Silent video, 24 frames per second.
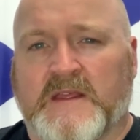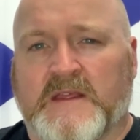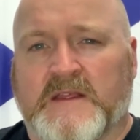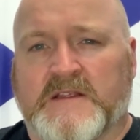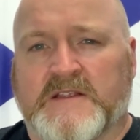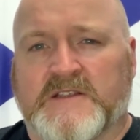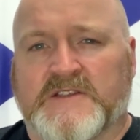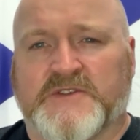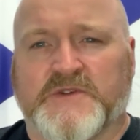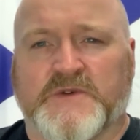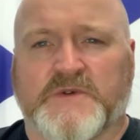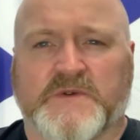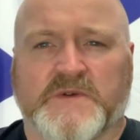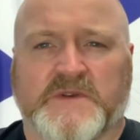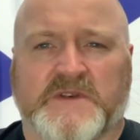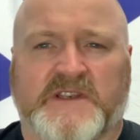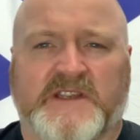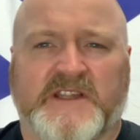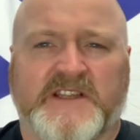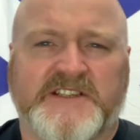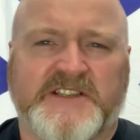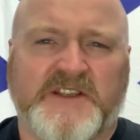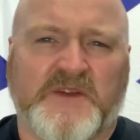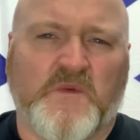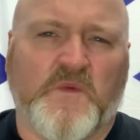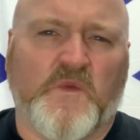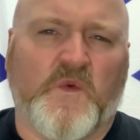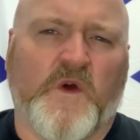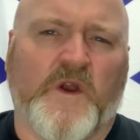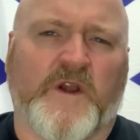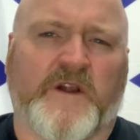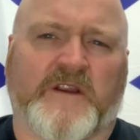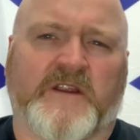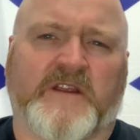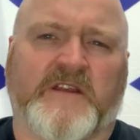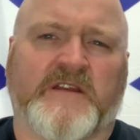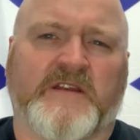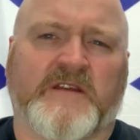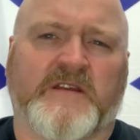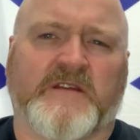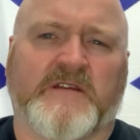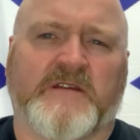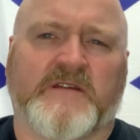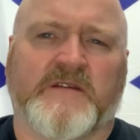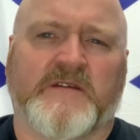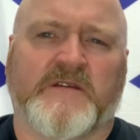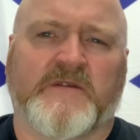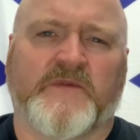So, does it work?
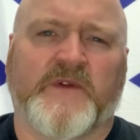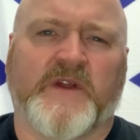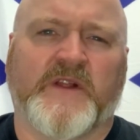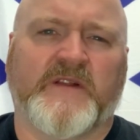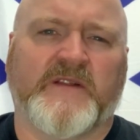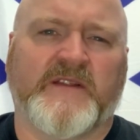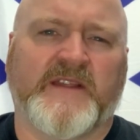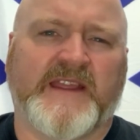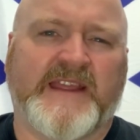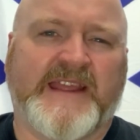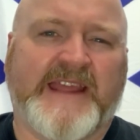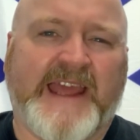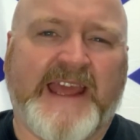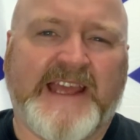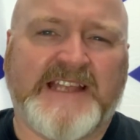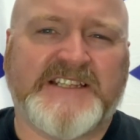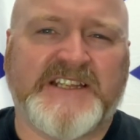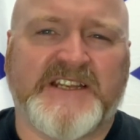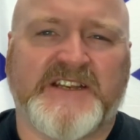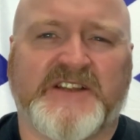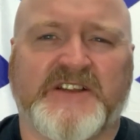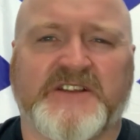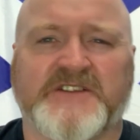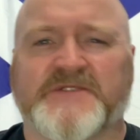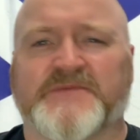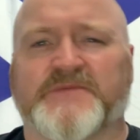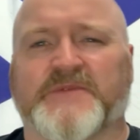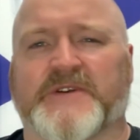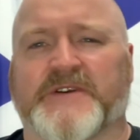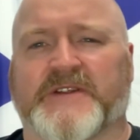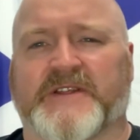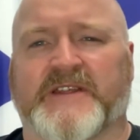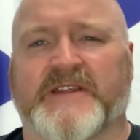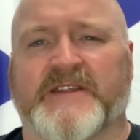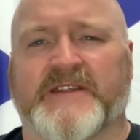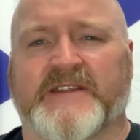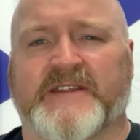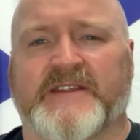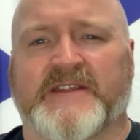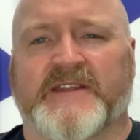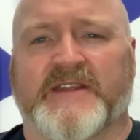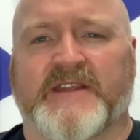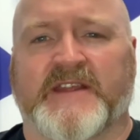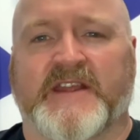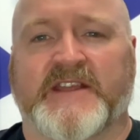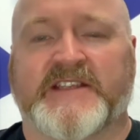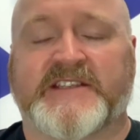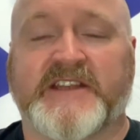Well, yes, it does work.
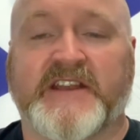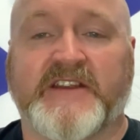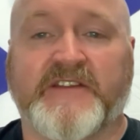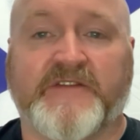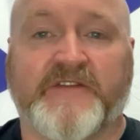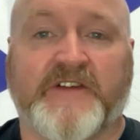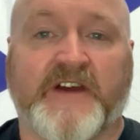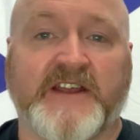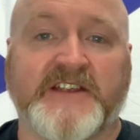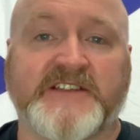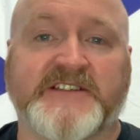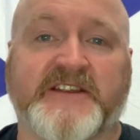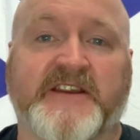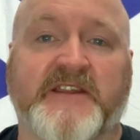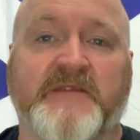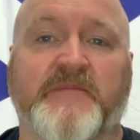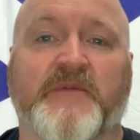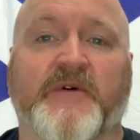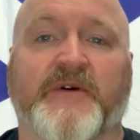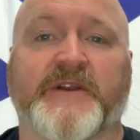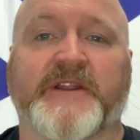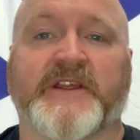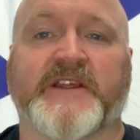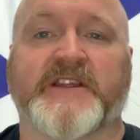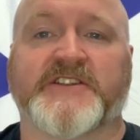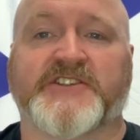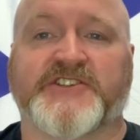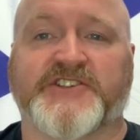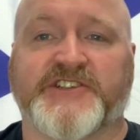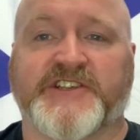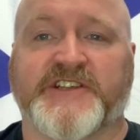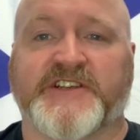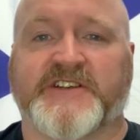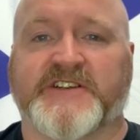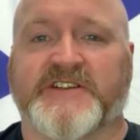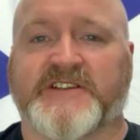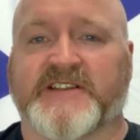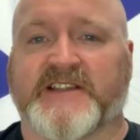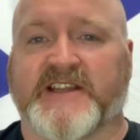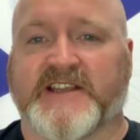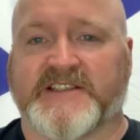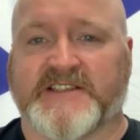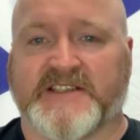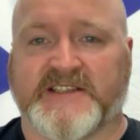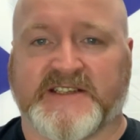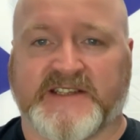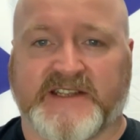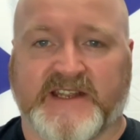As an advisory body, it shares
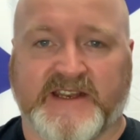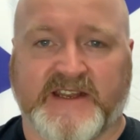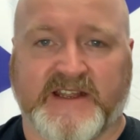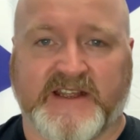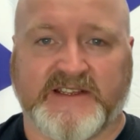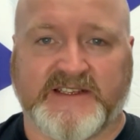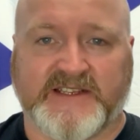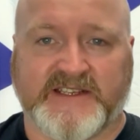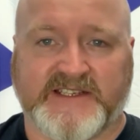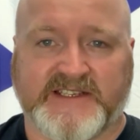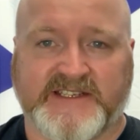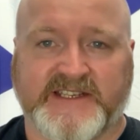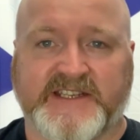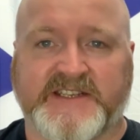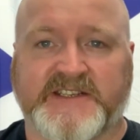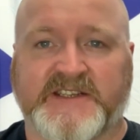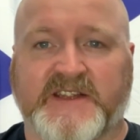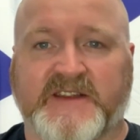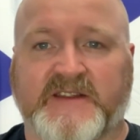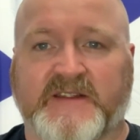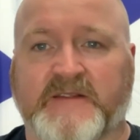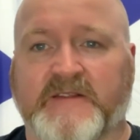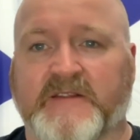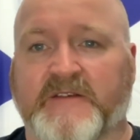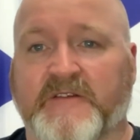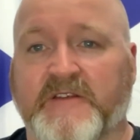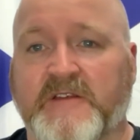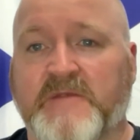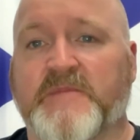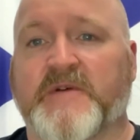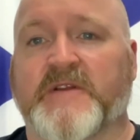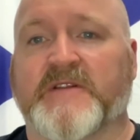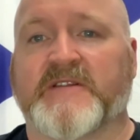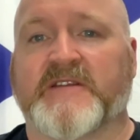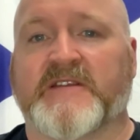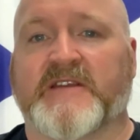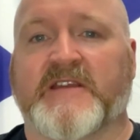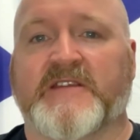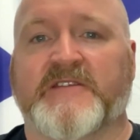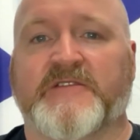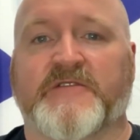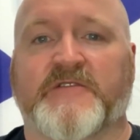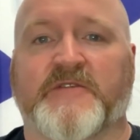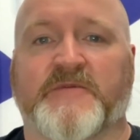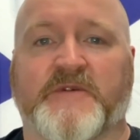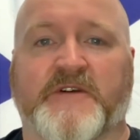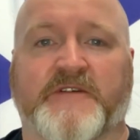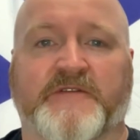lessons and has assisted in the rebuilding of
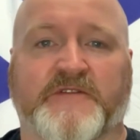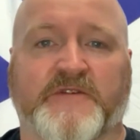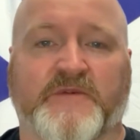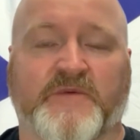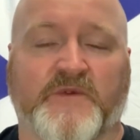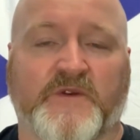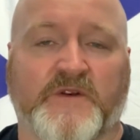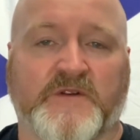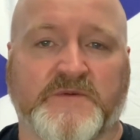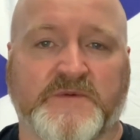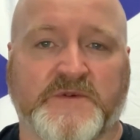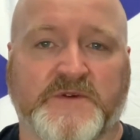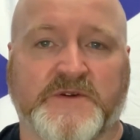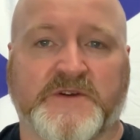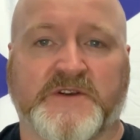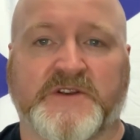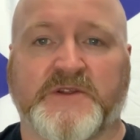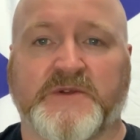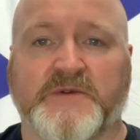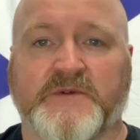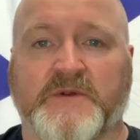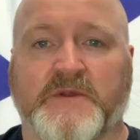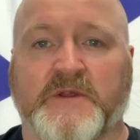Europe after World War II.